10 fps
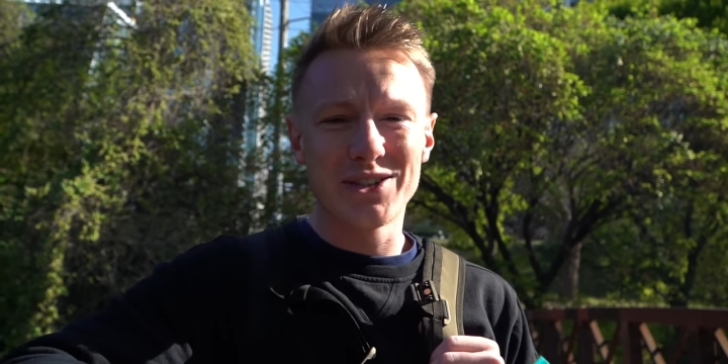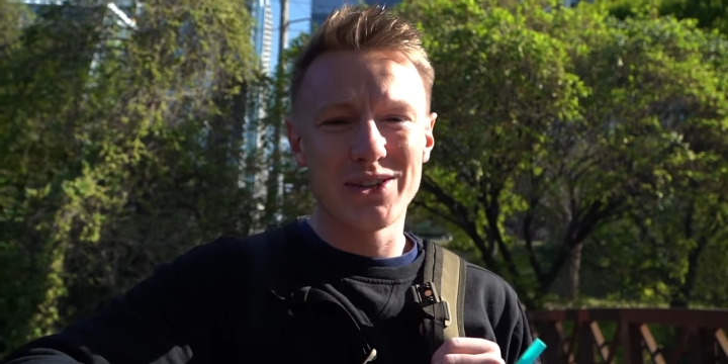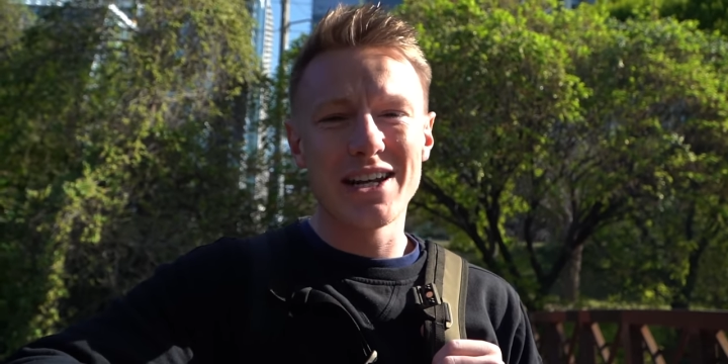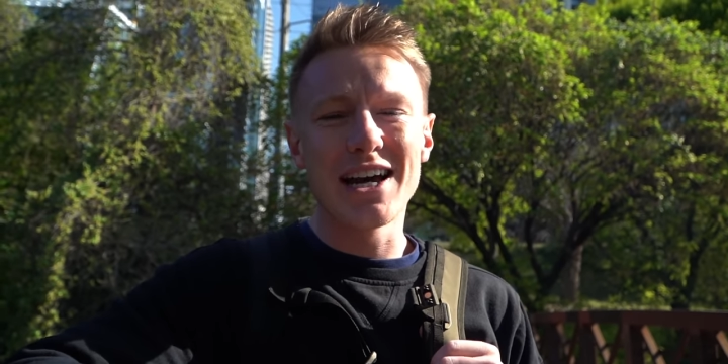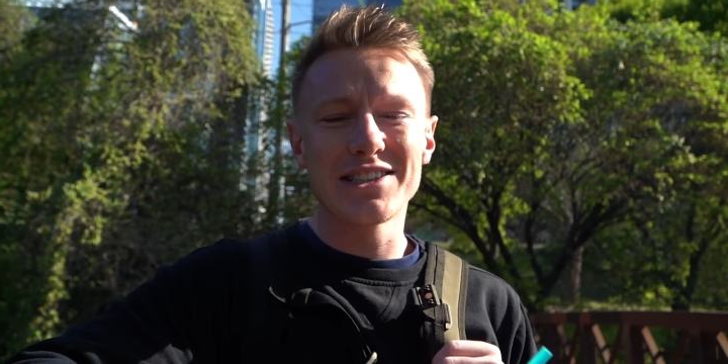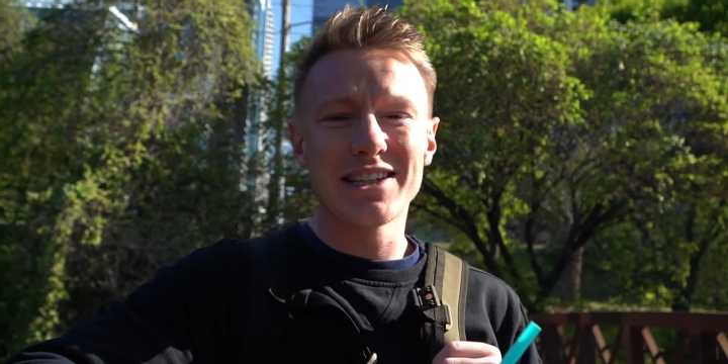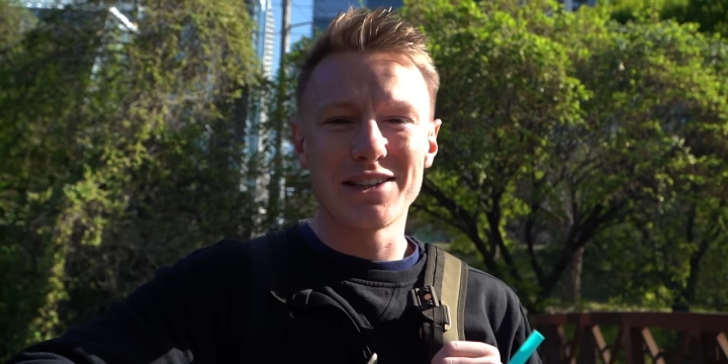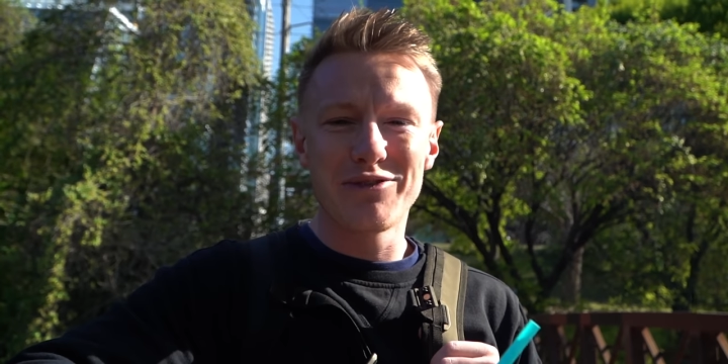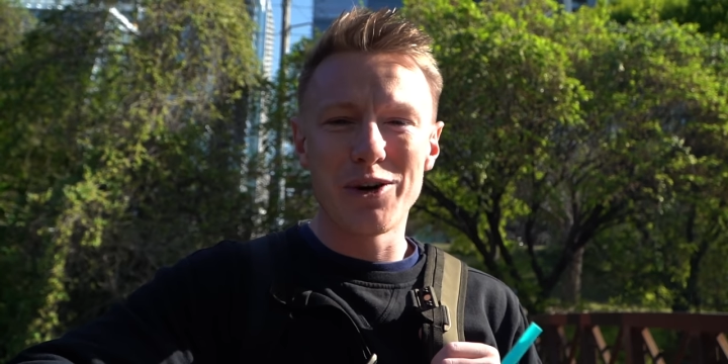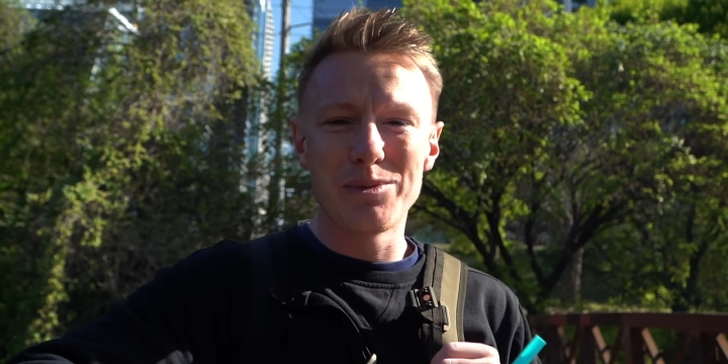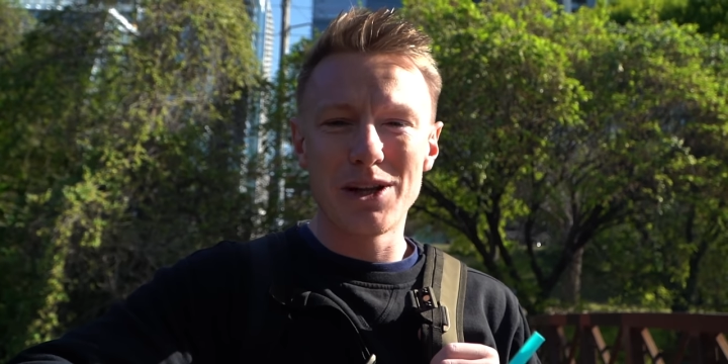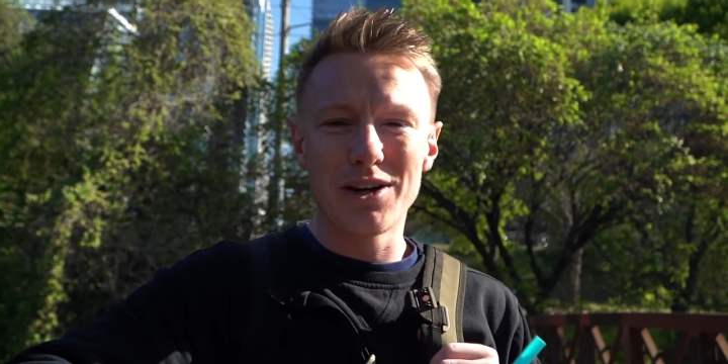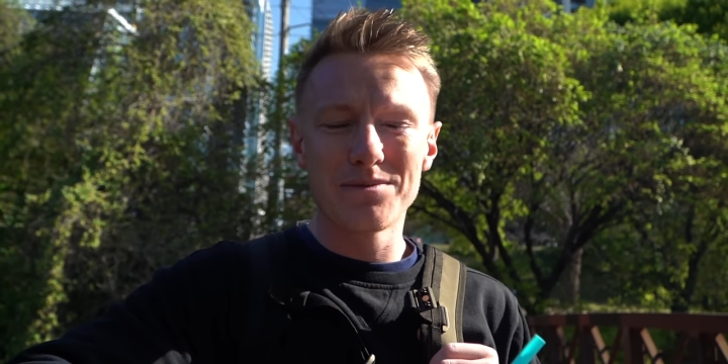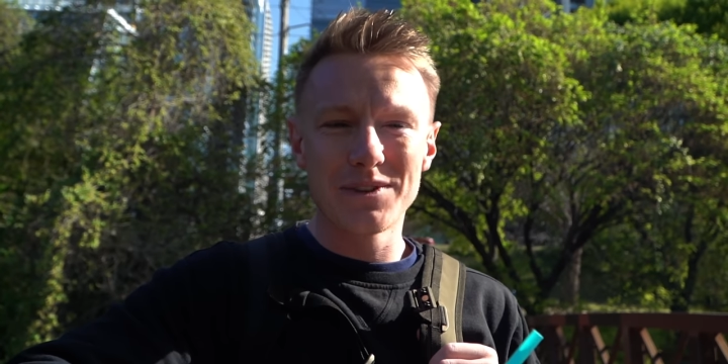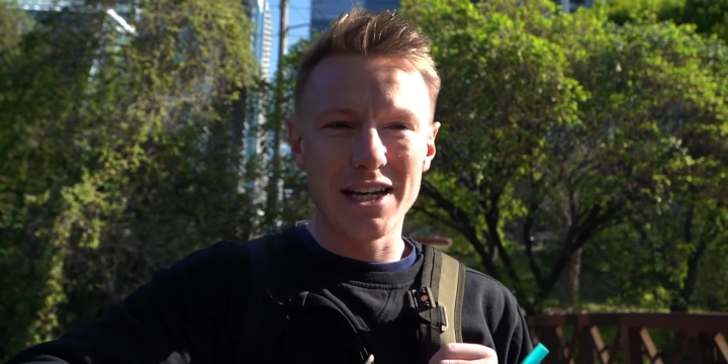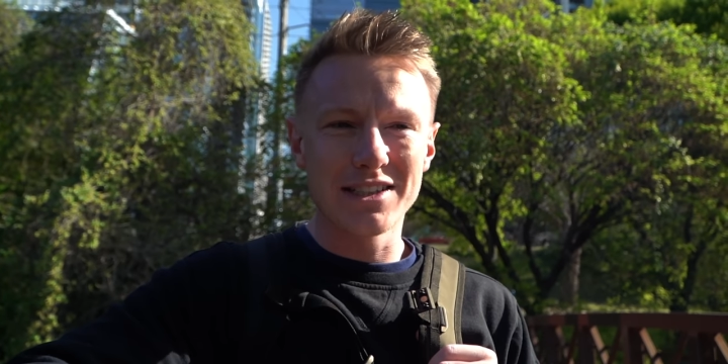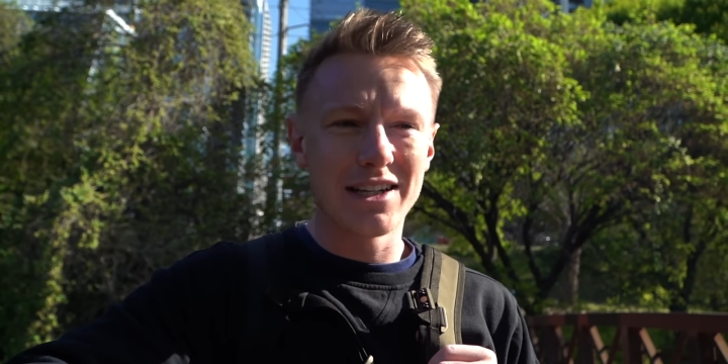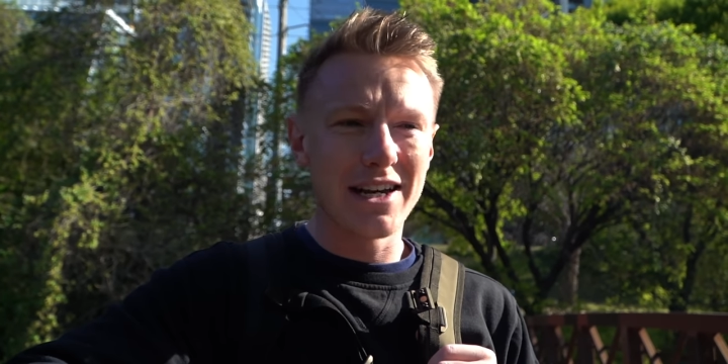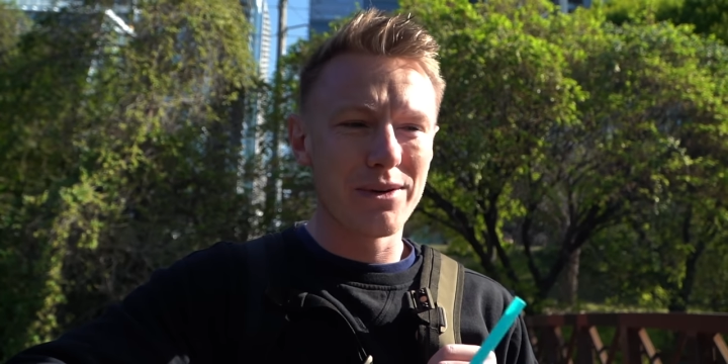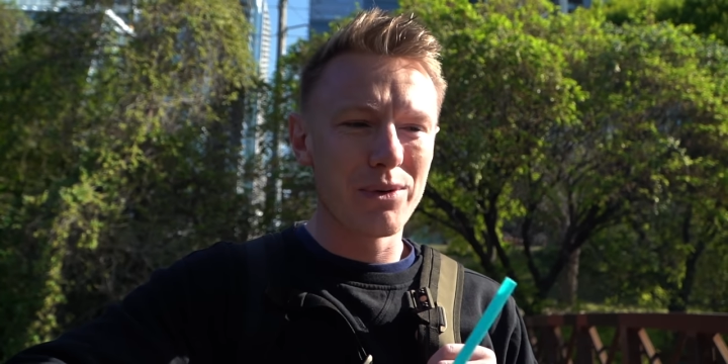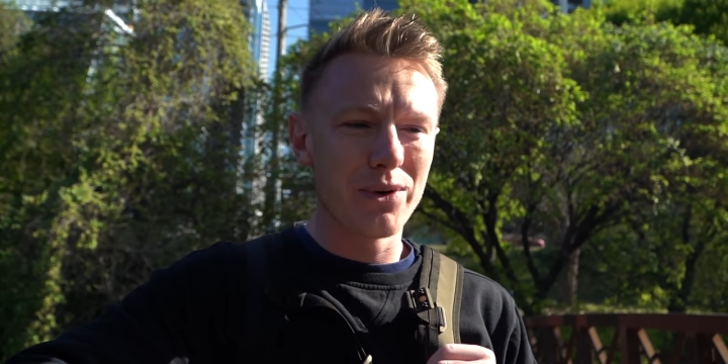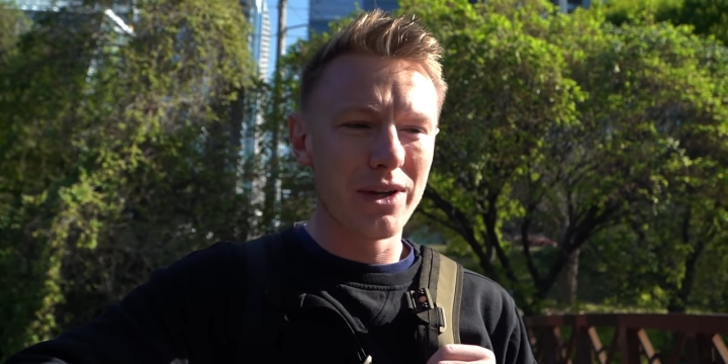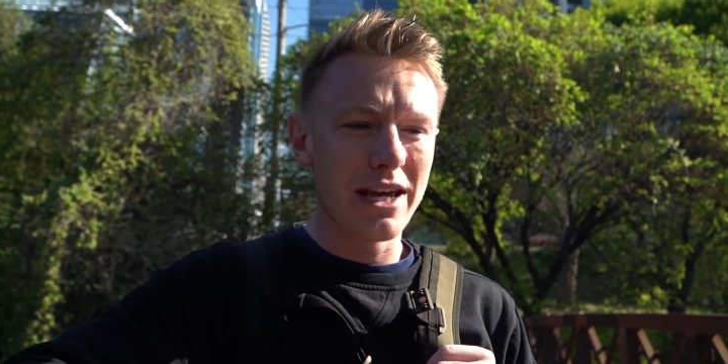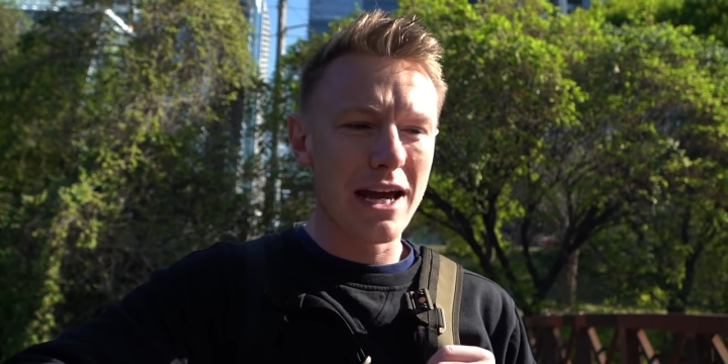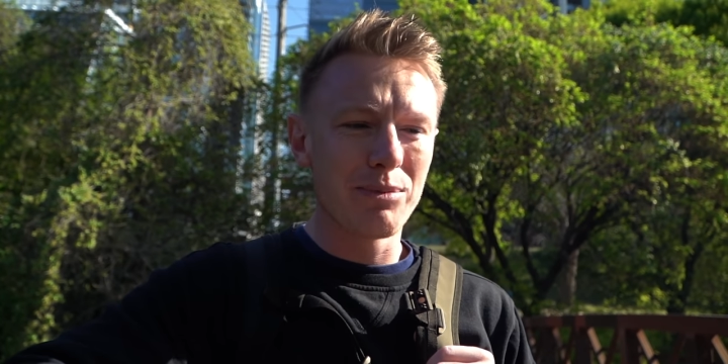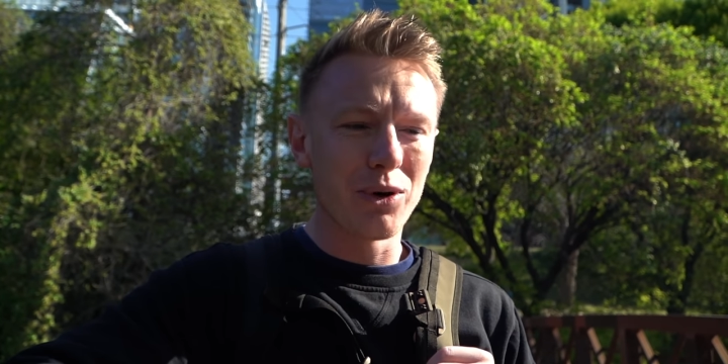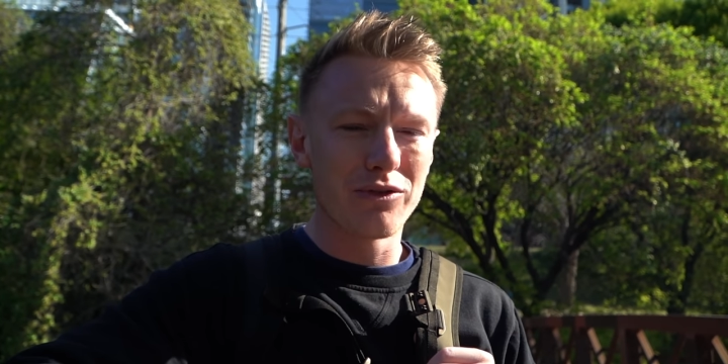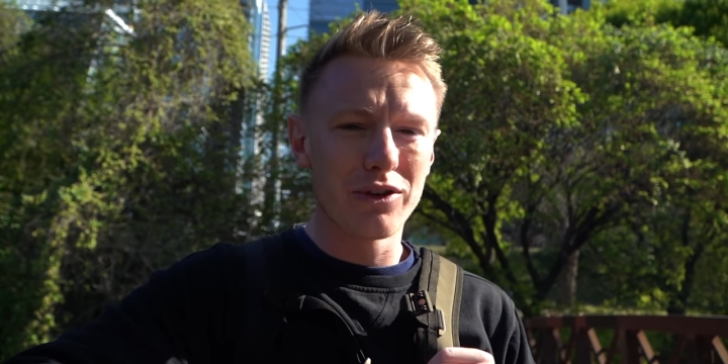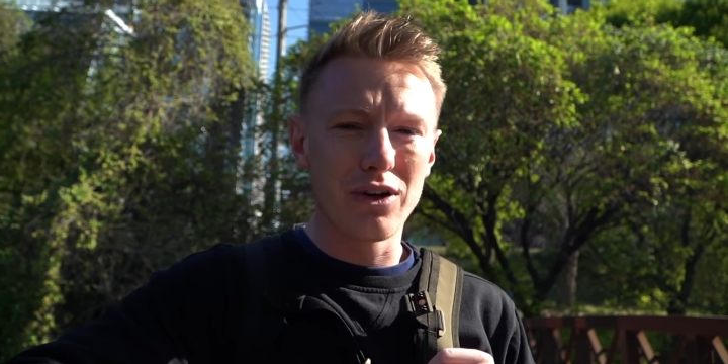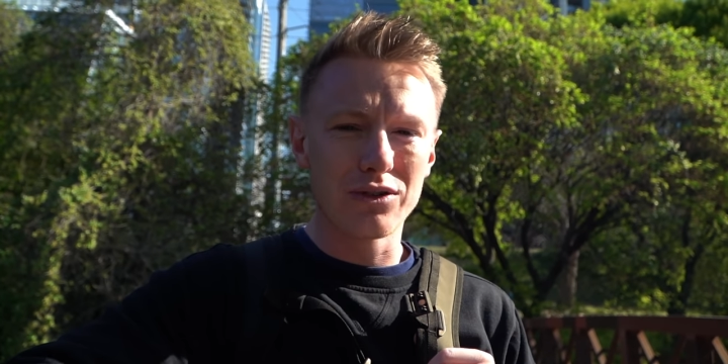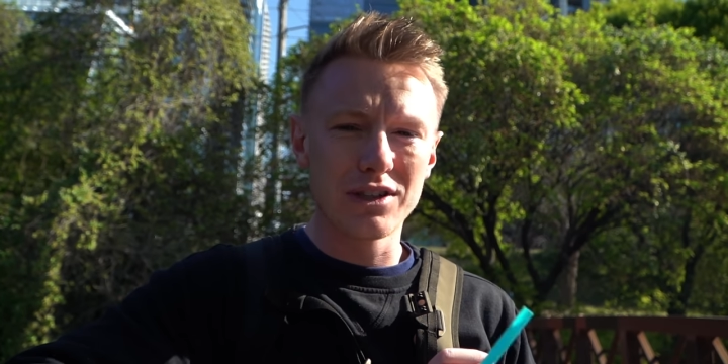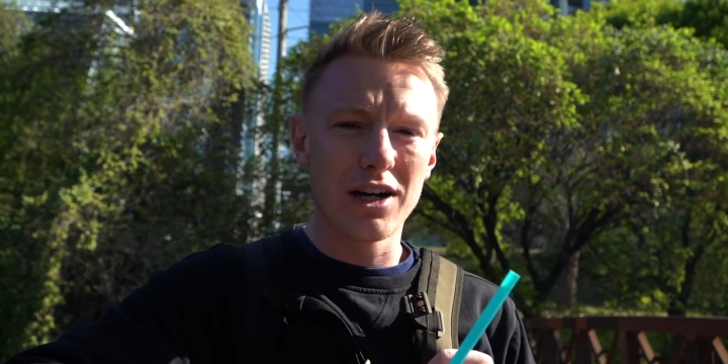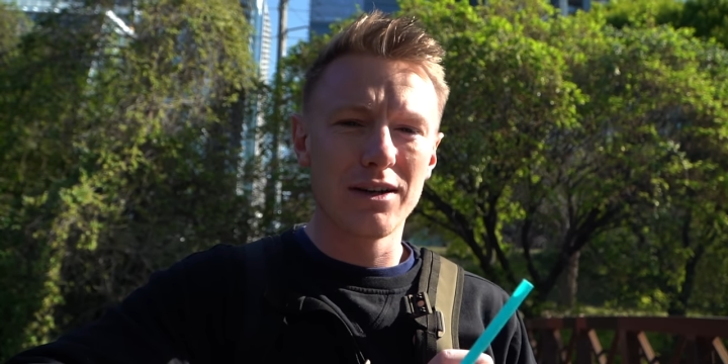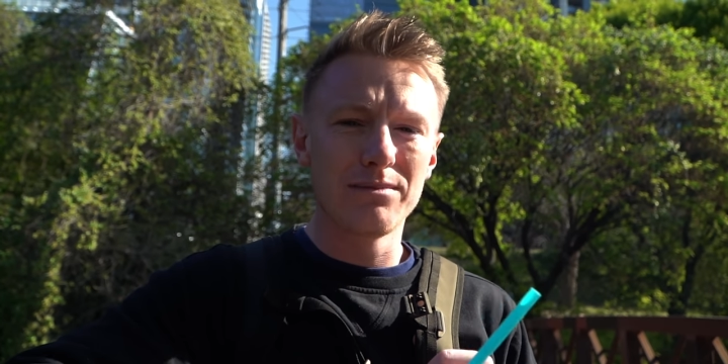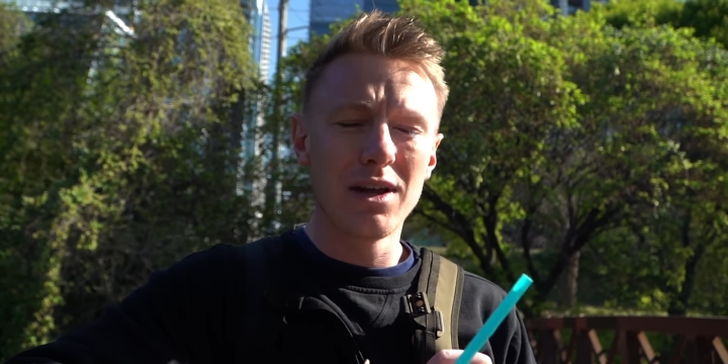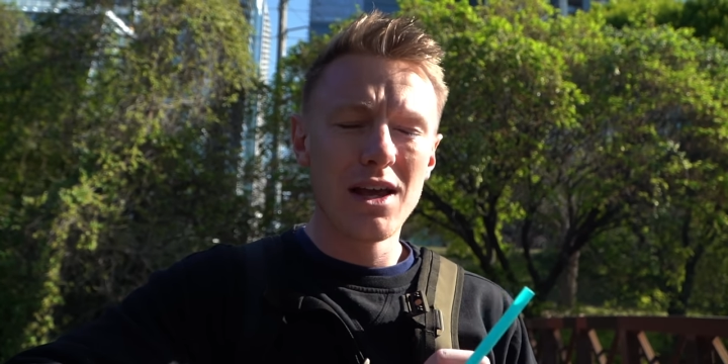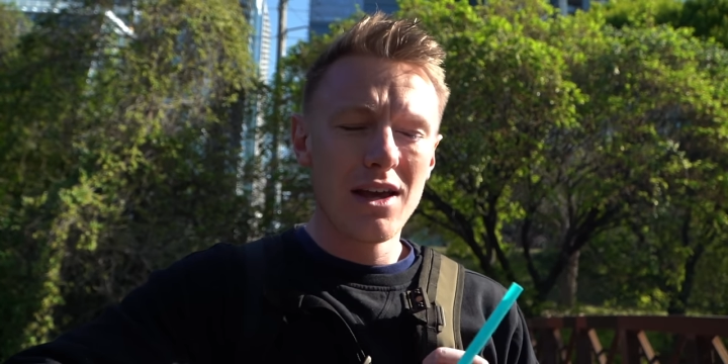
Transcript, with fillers: so didn't actually get to film a lot yesterday. We were in the airport for a long time.